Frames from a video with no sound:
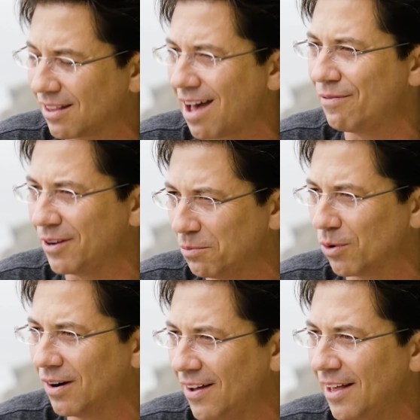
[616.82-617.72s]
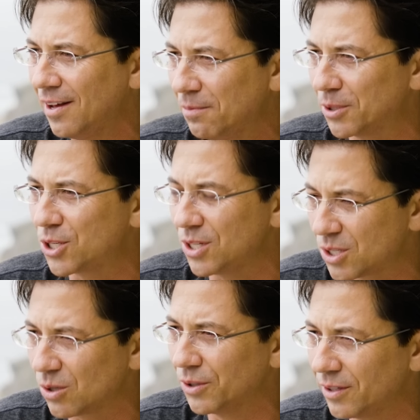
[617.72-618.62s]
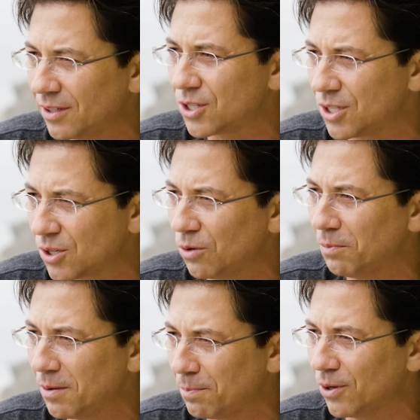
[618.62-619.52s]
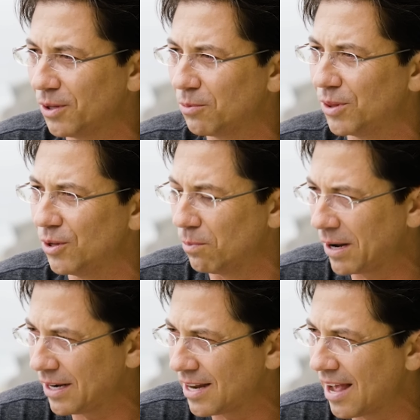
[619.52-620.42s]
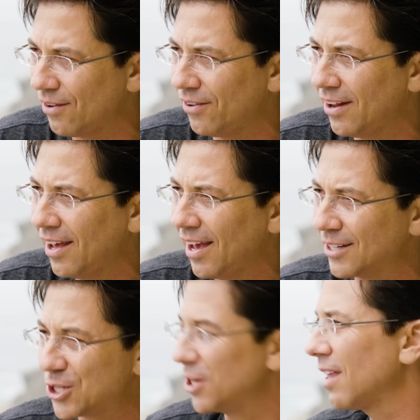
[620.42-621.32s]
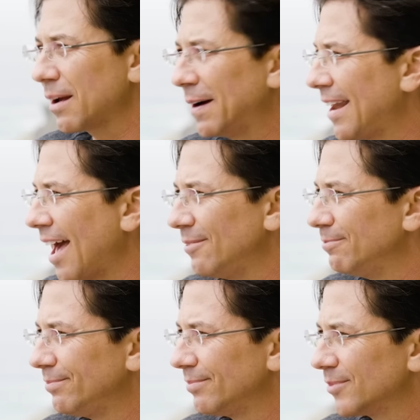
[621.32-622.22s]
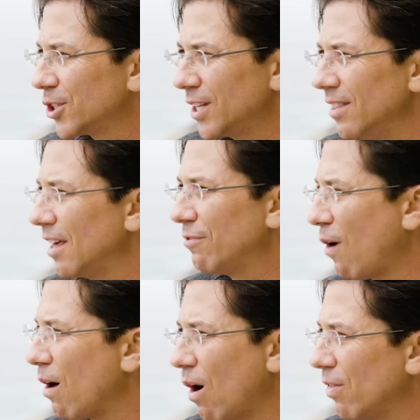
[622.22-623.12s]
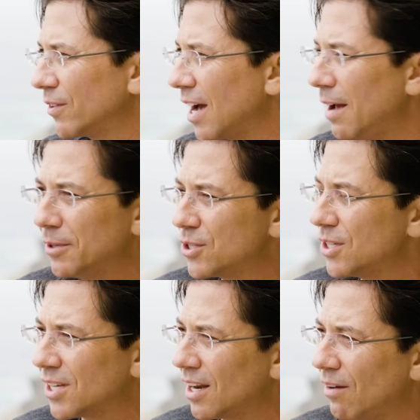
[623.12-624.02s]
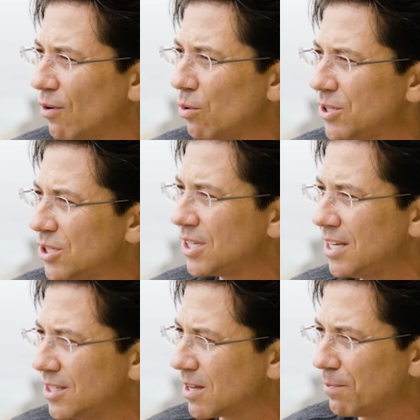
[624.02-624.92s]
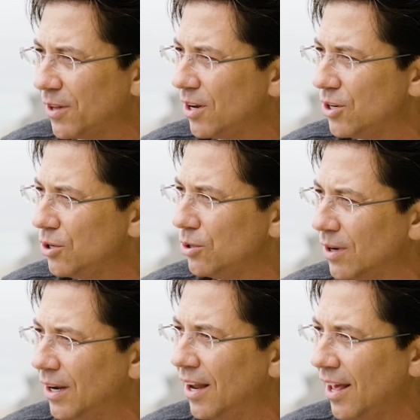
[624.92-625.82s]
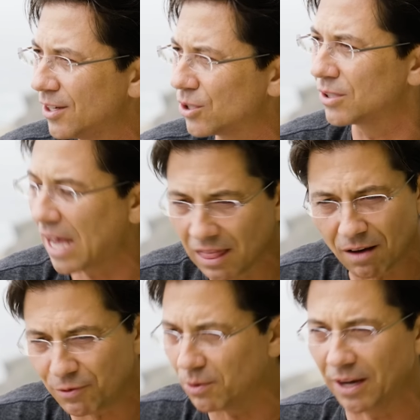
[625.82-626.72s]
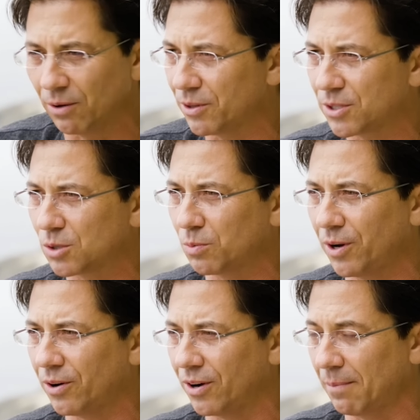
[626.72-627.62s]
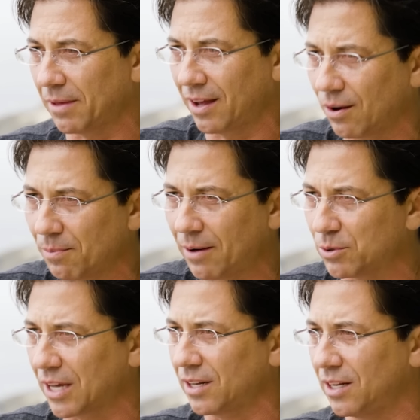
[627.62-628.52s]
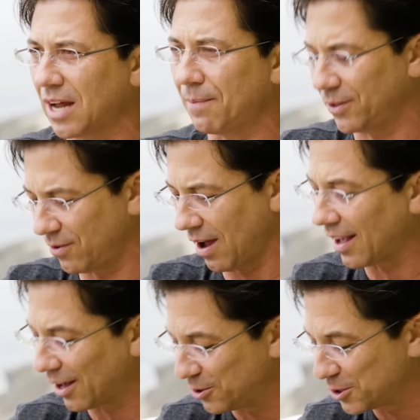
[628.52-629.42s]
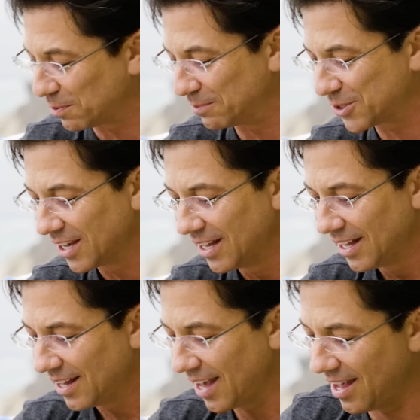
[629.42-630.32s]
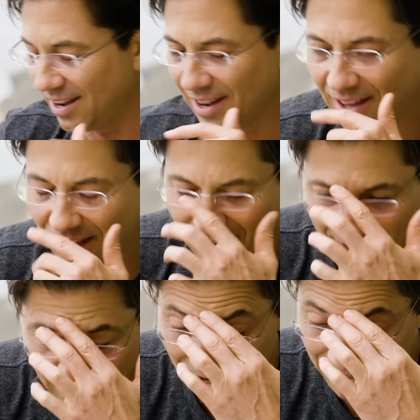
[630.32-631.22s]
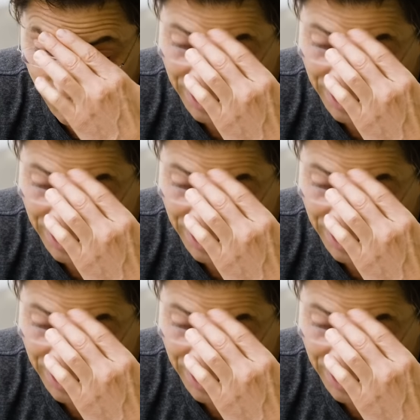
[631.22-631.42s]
not alive anymore. God bless but she her. sold it, she sold me the building with no money down, and she didn't like my dad. She mm. didn't. They fought all the time, and she said, "I've always seen something in you." And she goes, "I love you. I know this is weird." And I'm like, "Oh my!" It was like an adopted. Wow. I got goosebumps. You do. And and uh,